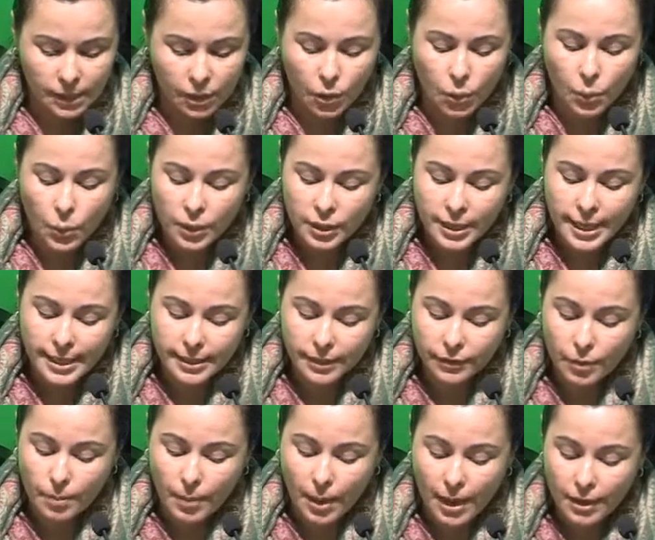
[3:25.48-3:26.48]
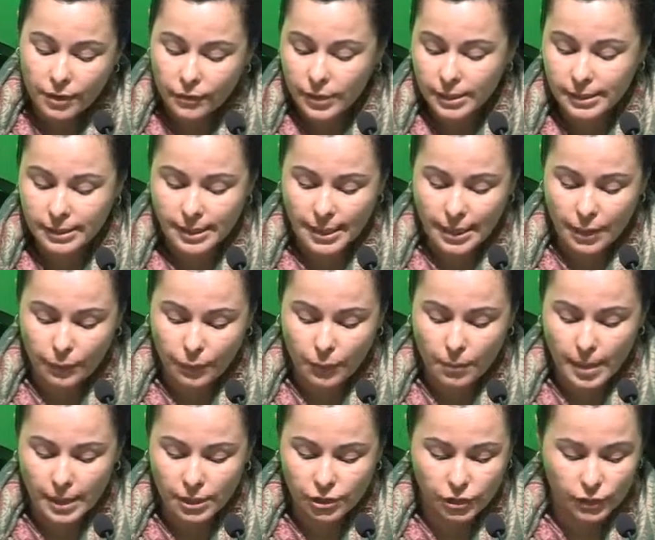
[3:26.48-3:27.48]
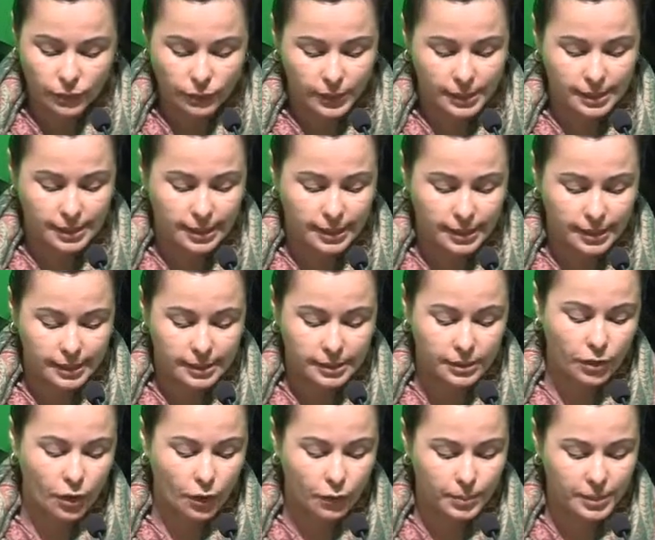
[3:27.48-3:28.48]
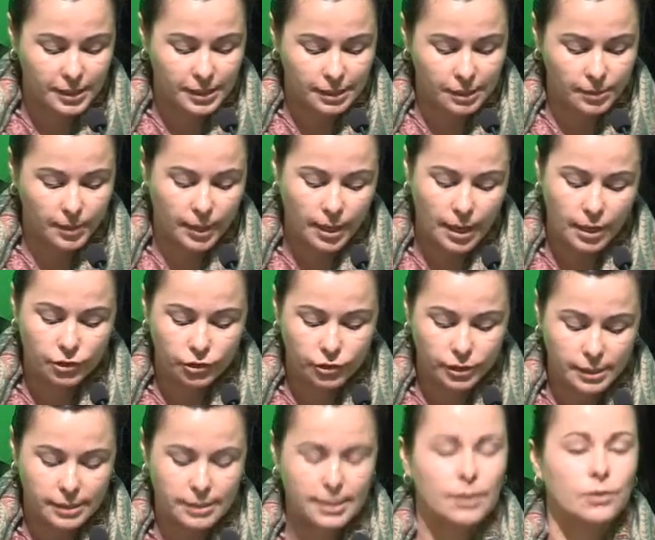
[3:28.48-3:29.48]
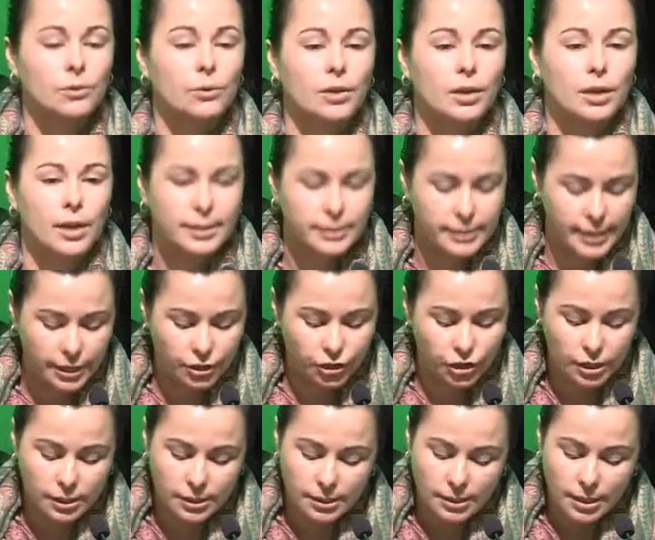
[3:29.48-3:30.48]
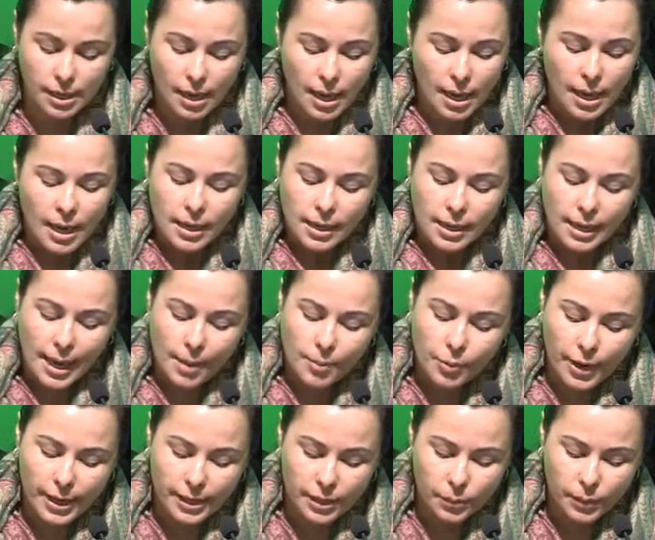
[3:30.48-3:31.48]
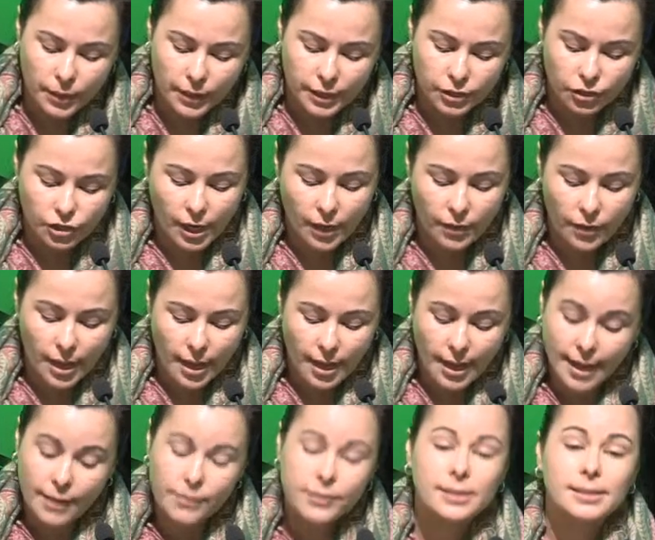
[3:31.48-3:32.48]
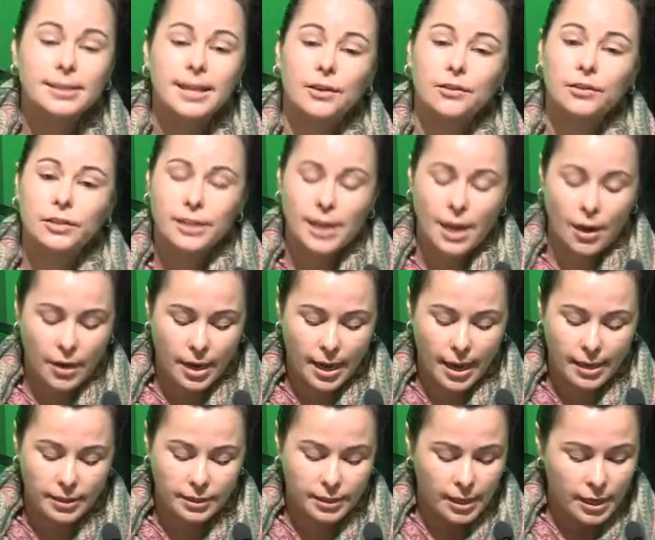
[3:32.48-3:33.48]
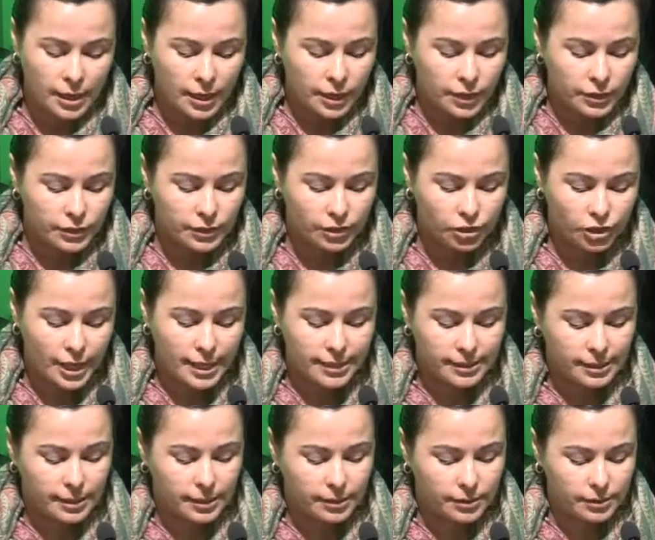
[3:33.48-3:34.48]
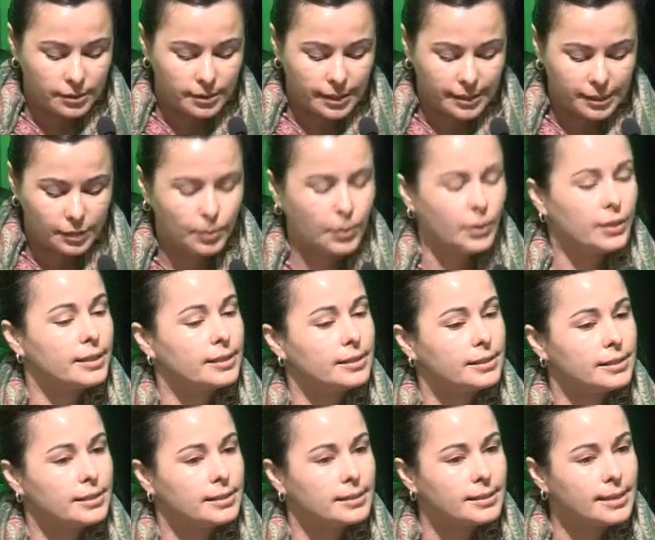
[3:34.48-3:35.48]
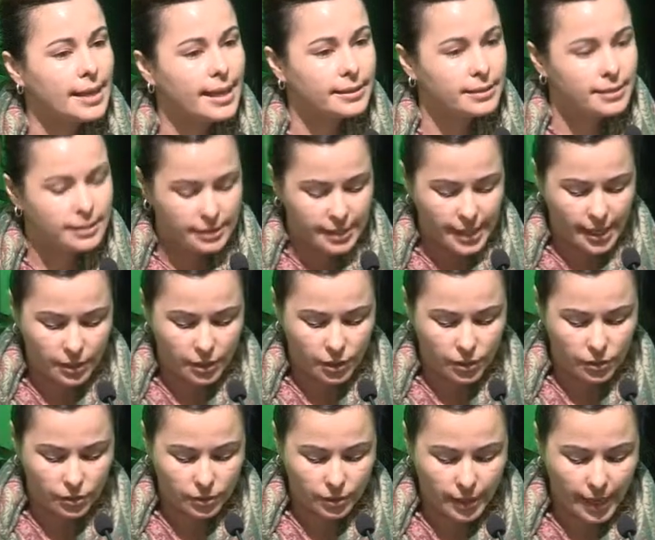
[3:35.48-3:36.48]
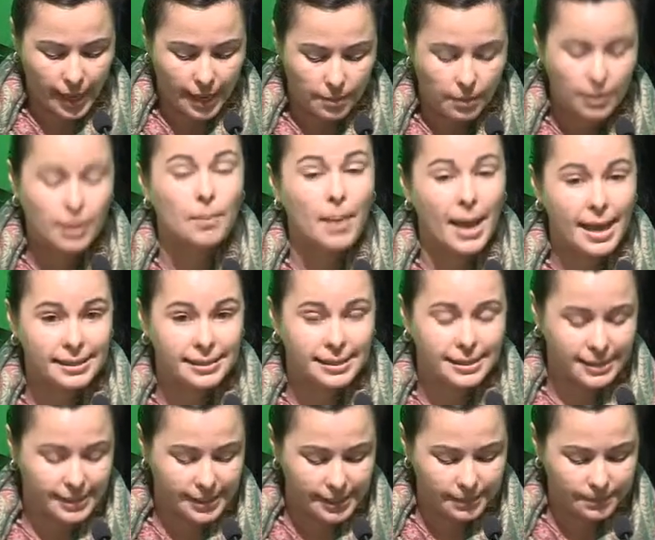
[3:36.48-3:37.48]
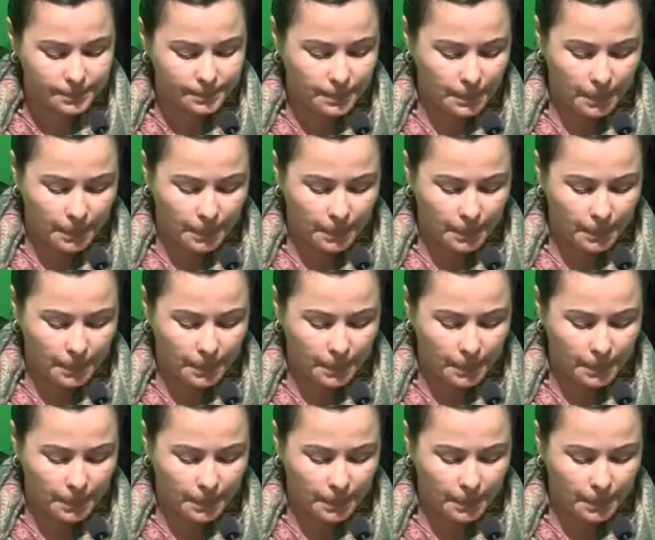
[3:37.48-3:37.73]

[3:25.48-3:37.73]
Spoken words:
coordinating the biodiversity information facilities of participant countries and organisations, collaborating with each other and the Secretariat to share skills, experiences and technical capacity.